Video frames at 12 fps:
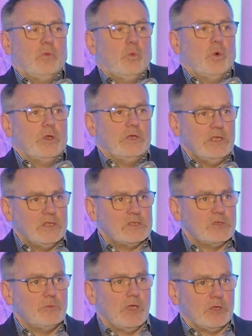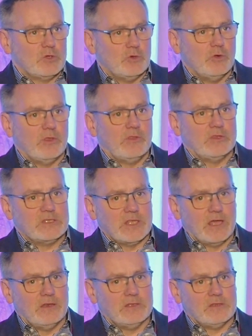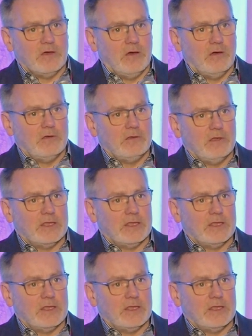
One needs to make sure that the standards are